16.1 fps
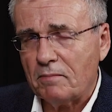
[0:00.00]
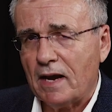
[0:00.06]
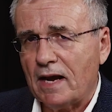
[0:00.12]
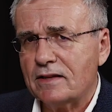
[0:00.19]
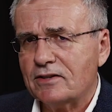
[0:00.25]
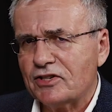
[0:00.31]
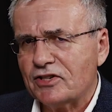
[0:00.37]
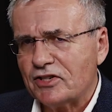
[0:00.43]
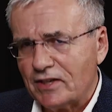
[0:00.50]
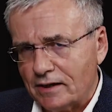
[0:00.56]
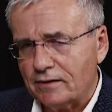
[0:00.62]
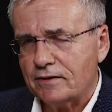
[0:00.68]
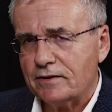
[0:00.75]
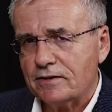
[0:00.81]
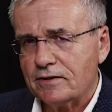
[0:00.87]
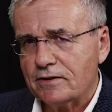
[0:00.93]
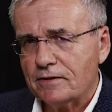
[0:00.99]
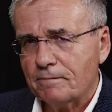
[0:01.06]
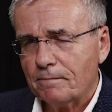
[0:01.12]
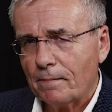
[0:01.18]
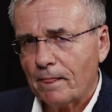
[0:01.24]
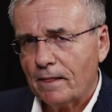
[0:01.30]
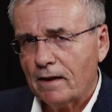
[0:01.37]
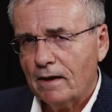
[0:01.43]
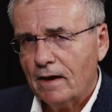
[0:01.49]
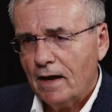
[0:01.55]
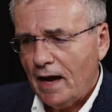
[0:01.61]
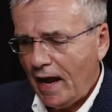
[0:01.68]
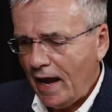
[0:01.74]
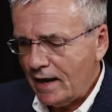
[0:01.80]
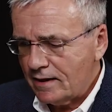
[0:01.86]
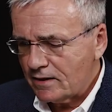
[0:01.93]
the man's sins.
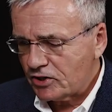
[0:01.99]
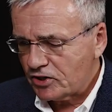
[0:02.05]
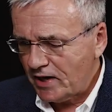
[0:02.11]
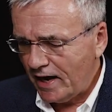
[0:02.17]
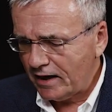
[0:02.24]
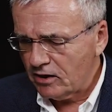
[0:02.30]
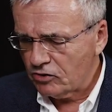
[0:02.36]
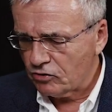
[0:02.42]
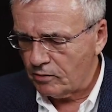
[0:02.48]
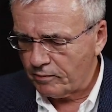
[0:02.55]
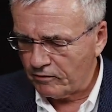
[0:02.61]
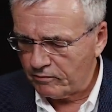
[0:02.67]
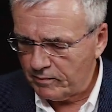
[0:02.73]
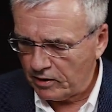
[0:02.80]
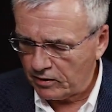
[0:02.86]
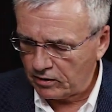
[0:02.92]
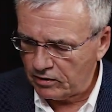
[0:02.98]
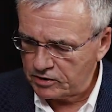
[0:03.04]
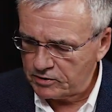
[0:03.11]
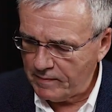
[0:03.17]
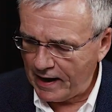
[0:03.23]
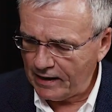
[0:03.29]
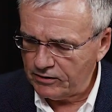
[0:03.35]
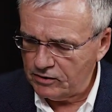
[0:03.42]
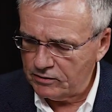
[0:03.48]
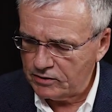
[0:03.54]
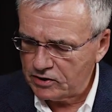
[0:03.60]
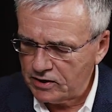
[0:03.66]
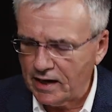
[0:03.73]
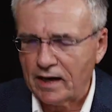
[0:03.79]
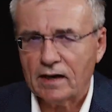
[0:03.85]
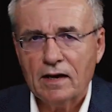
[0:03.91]
And in the second group of miracles, Matthew is
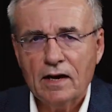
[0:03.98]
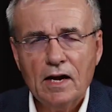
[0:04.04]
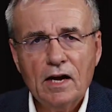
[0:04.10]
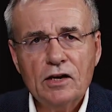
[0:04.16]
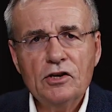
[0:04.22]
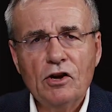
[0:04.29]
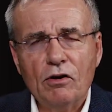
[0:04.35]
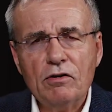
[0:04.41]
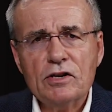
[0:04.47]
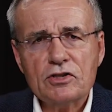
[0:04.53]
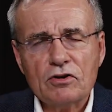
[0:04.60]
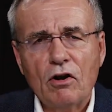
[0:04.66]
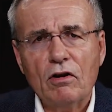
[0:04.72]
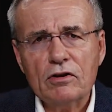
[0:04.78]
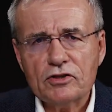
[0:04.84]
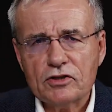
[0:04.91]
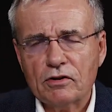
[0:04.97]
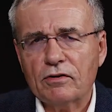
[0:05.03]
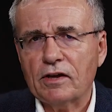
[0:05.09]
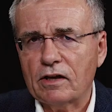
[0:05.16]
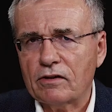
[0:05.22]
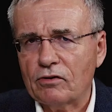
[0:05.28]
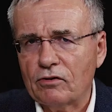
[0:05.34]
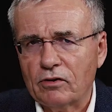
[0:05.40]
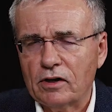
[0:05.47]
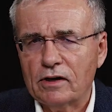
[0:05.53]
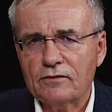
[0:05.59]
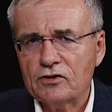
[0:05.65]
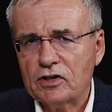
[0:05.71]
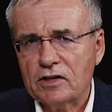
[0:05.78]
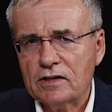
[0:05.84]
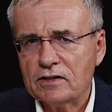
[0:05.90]
saying, notice also the authority
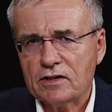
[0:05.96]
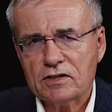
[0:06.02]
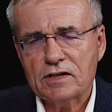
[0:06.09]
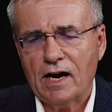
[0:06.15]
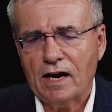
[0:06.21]
of Jesus.